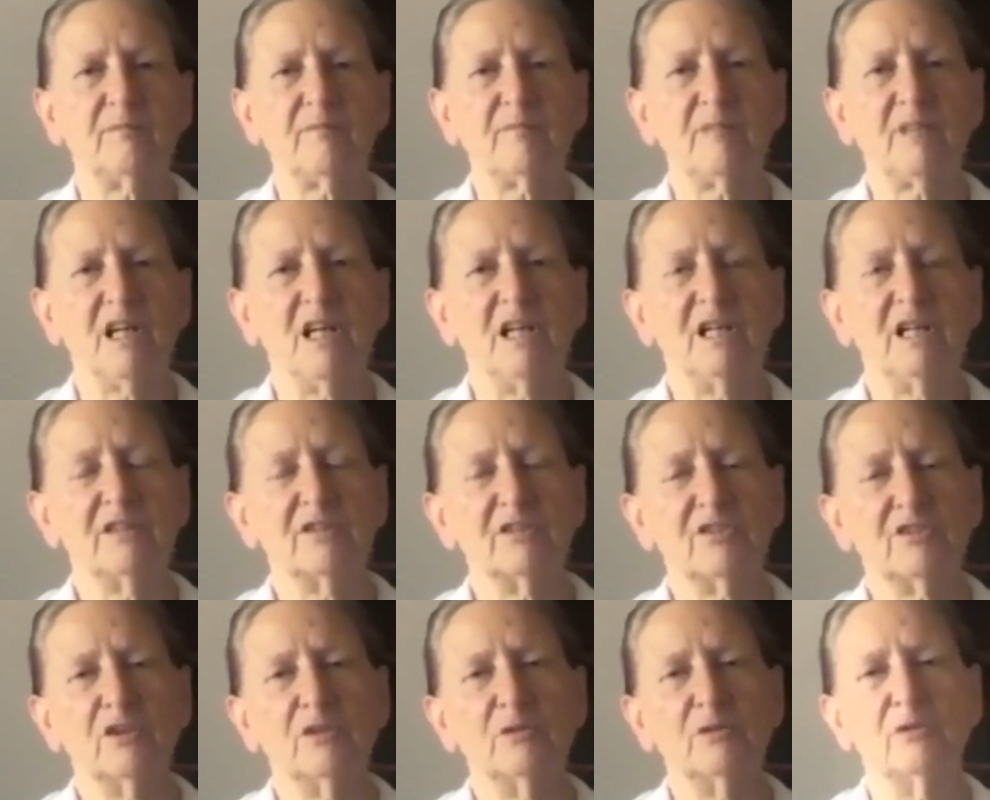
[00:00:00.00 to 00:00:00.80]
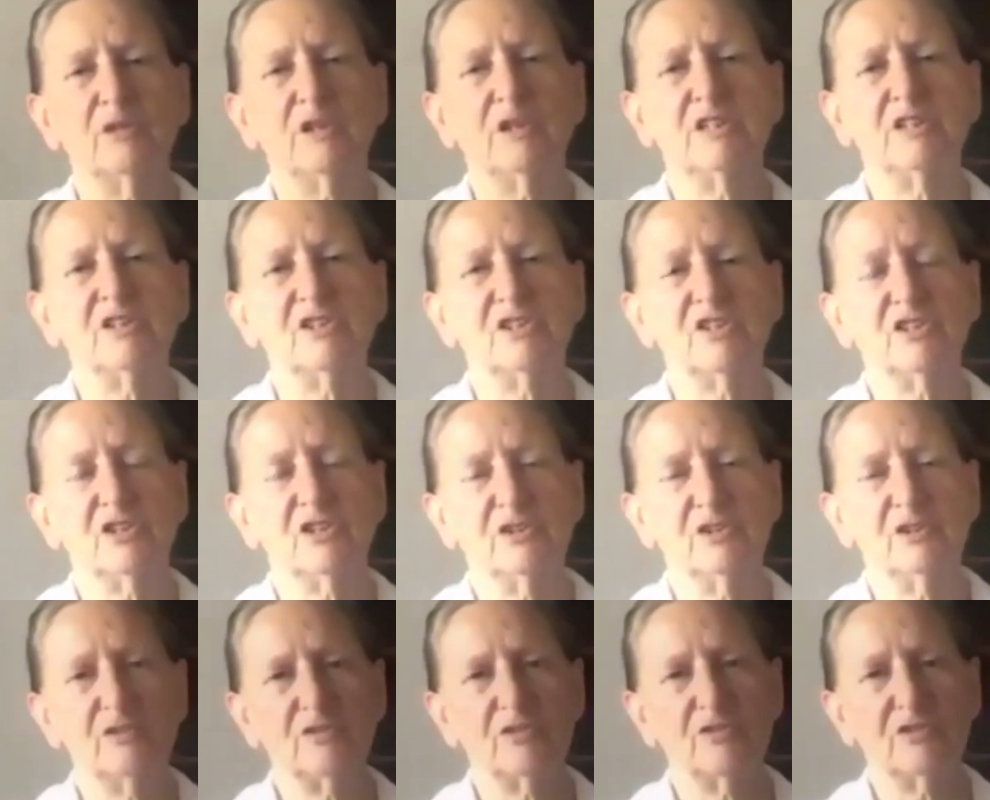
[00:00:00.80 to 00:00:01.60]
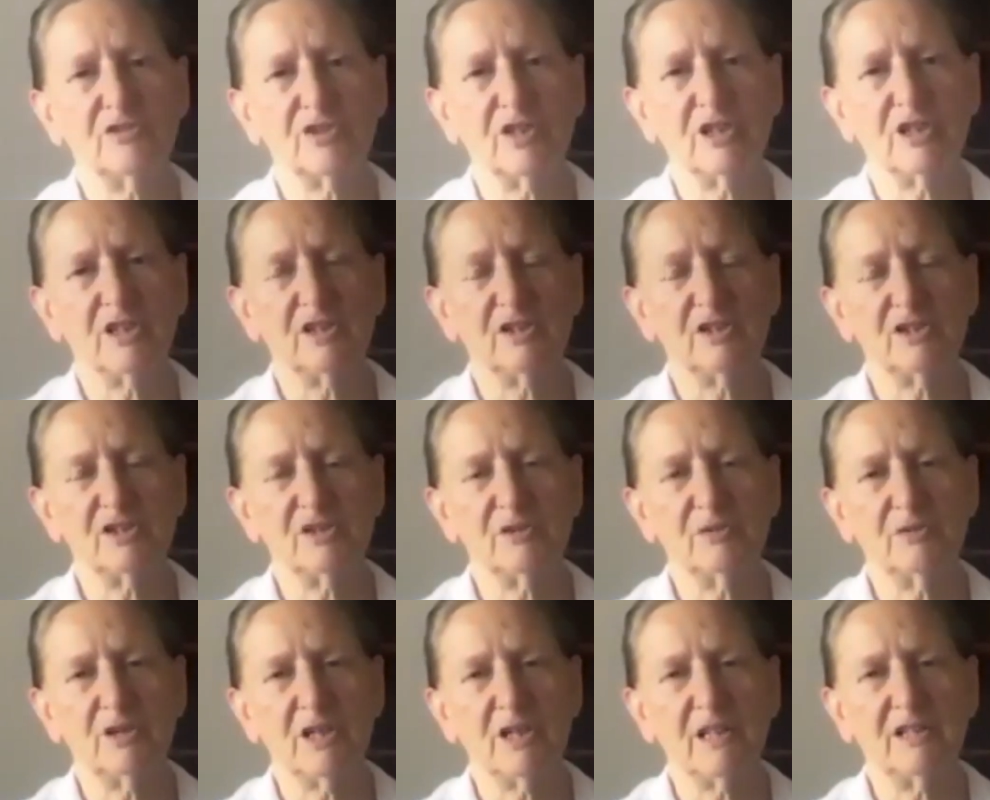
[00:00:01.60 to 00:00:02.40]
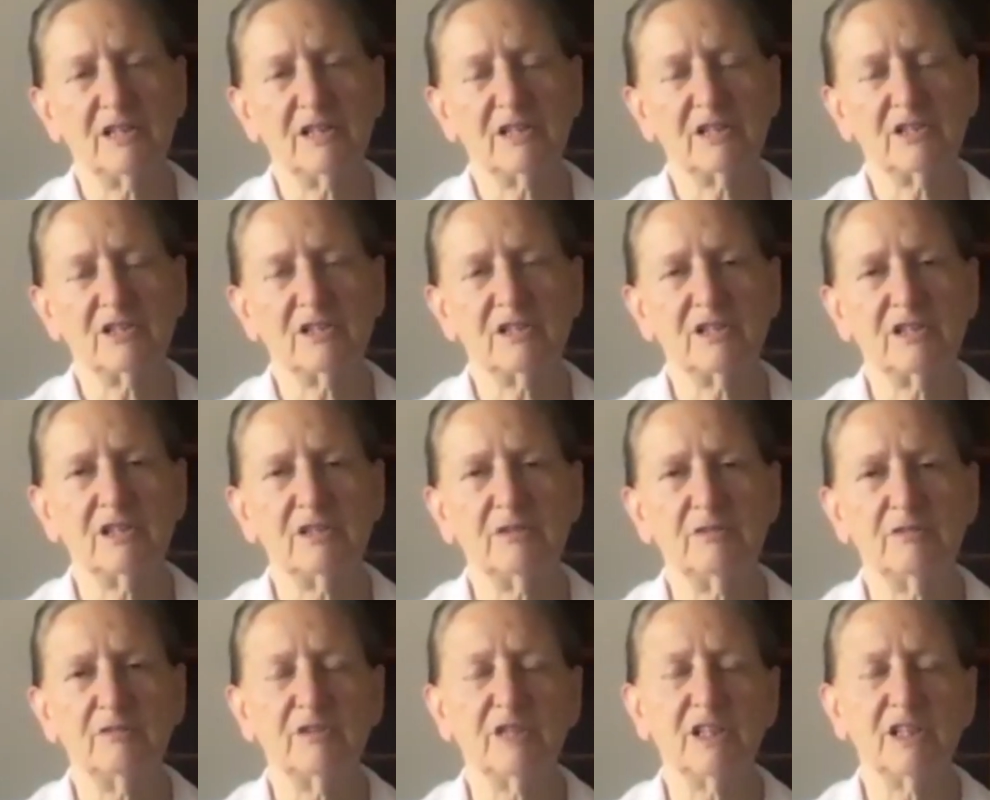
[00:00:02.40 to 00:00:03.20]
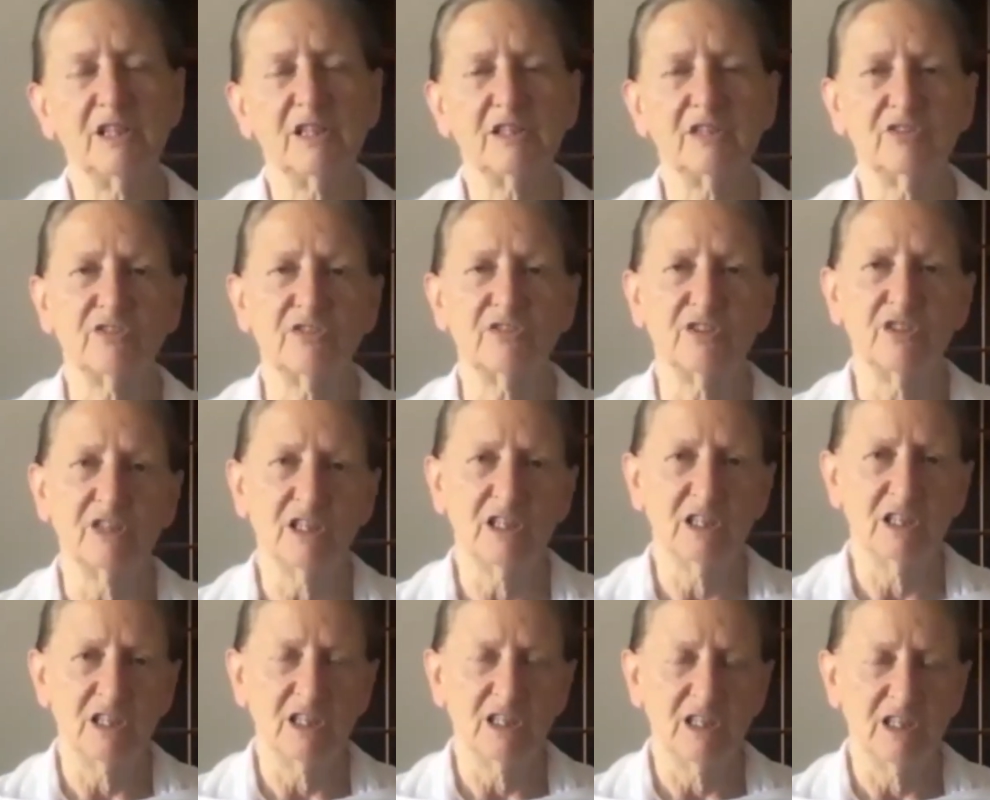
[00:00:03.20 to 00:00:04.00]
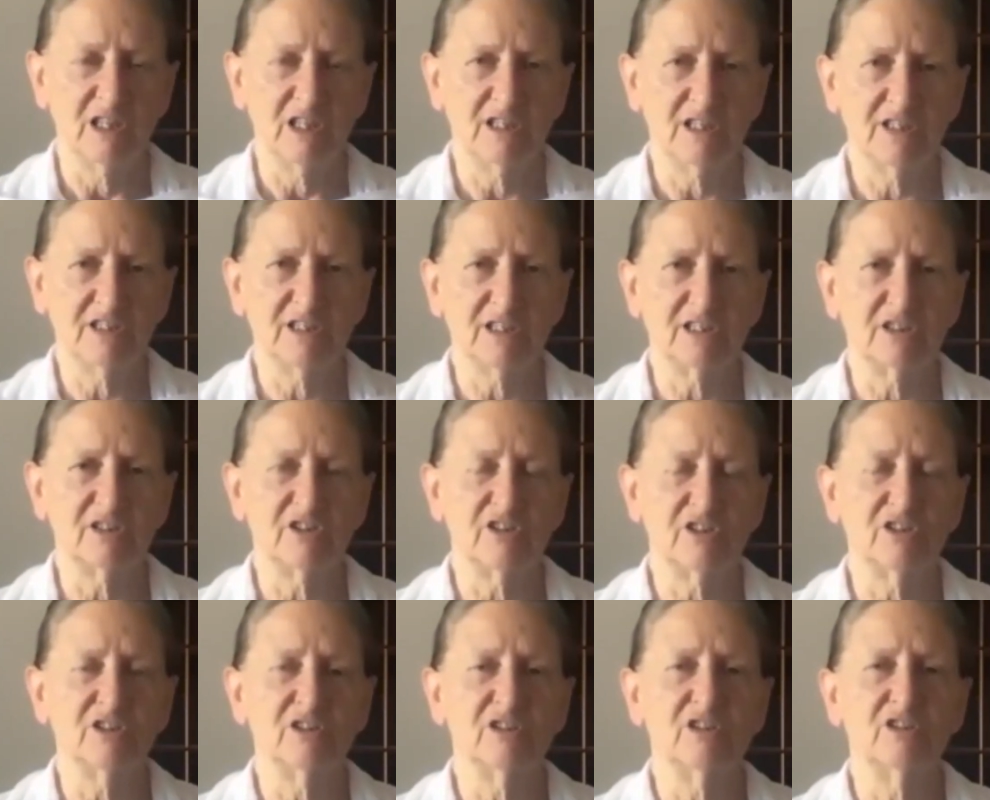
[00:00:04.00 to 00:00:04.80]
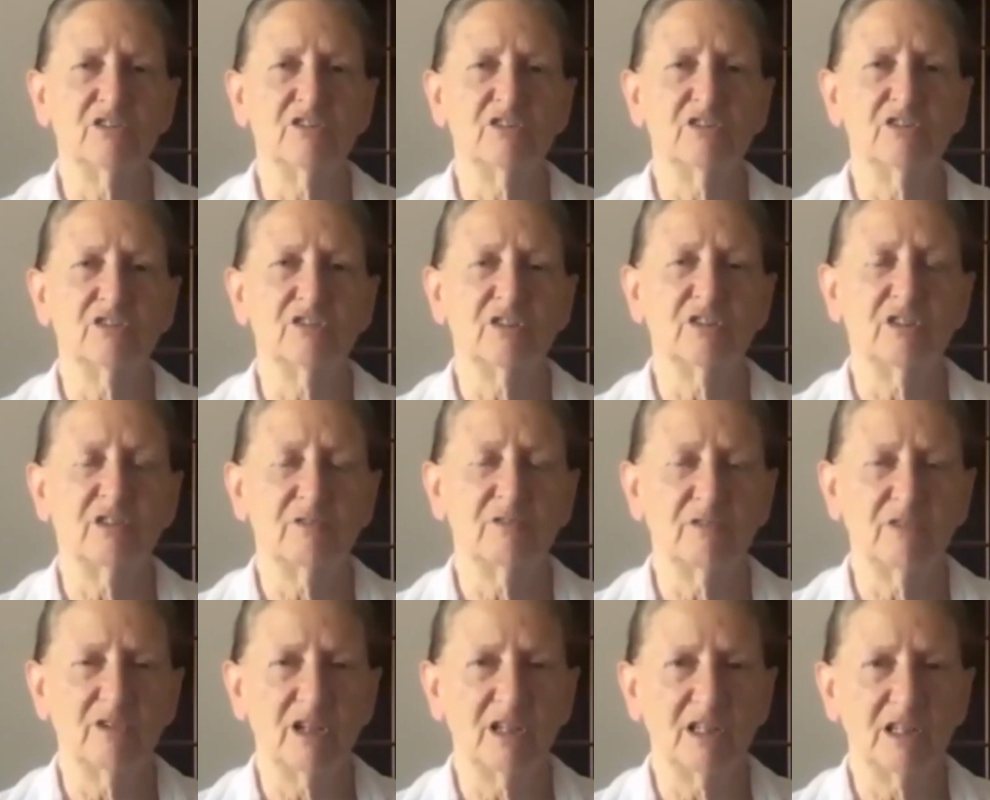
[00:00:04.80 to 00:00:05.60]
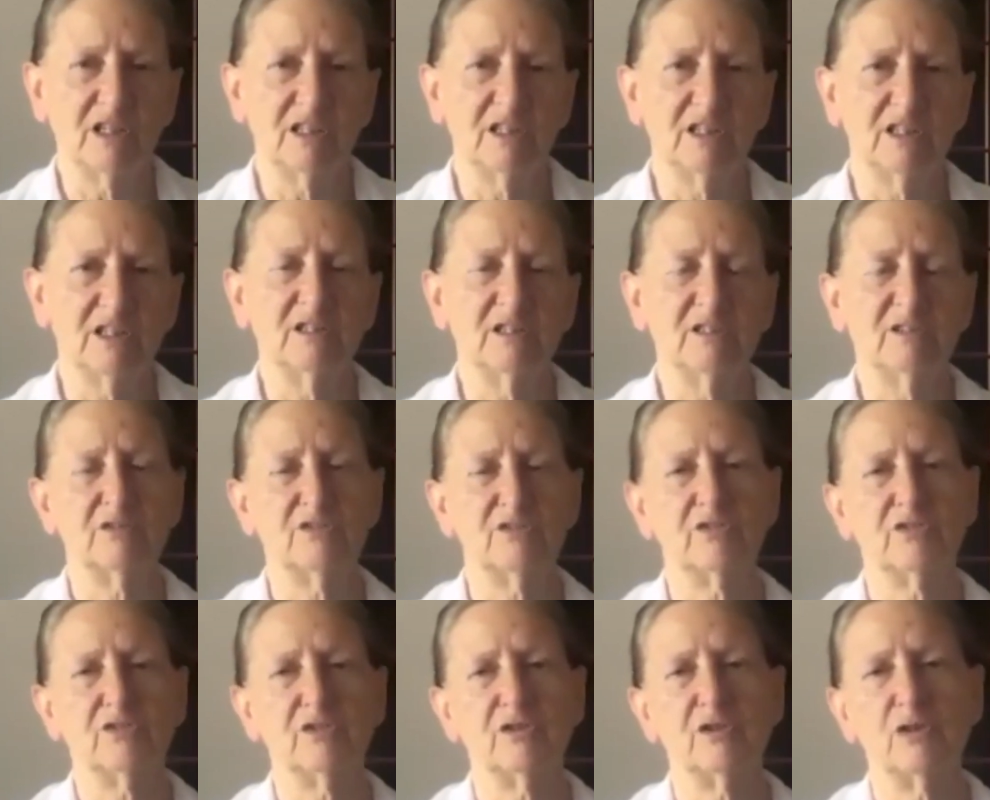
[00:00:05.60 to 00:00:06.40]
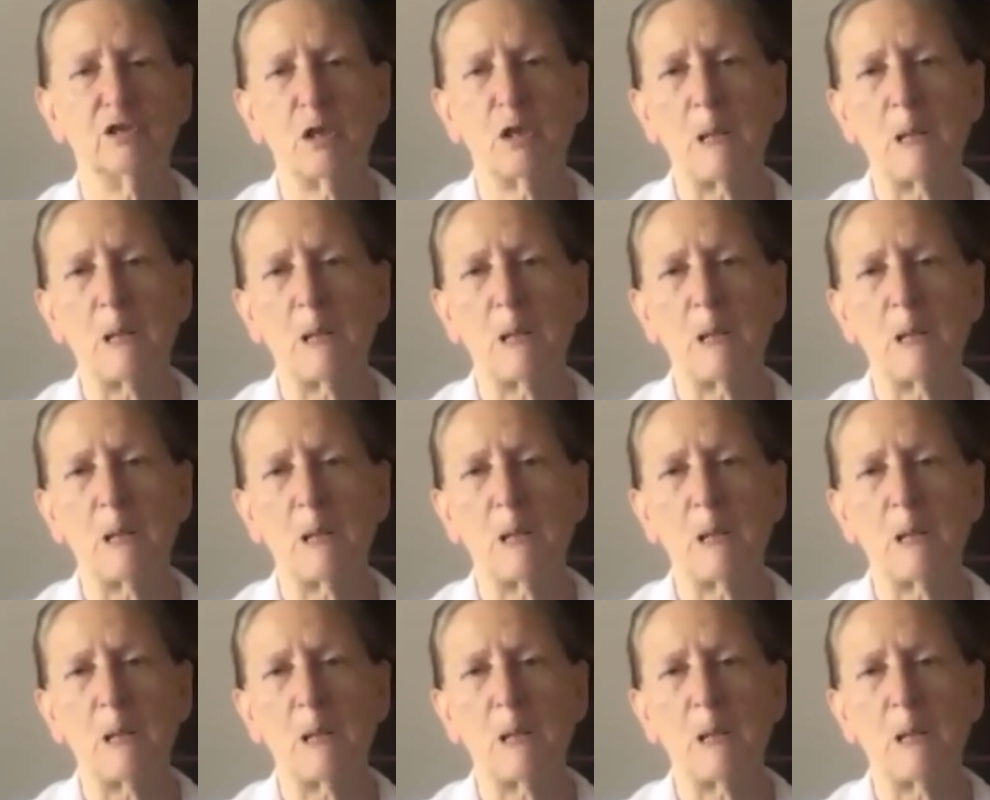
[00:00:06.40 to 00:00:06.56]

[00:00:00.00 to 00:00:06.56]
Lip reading: And so it turns into character defects, addictions, violence,